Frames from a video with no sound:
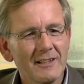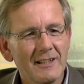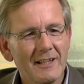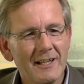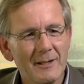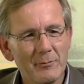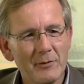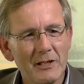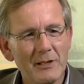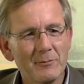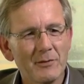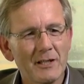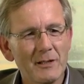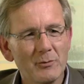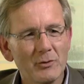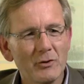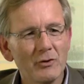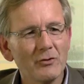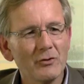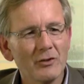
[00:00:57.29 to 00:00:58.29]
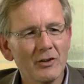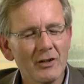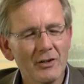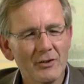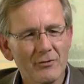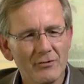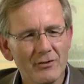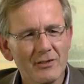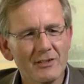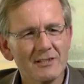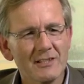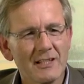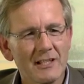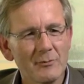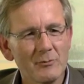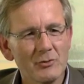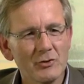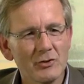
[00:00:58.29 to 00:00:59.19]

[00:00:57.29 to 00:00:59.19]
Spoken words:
and meet people who are going through the same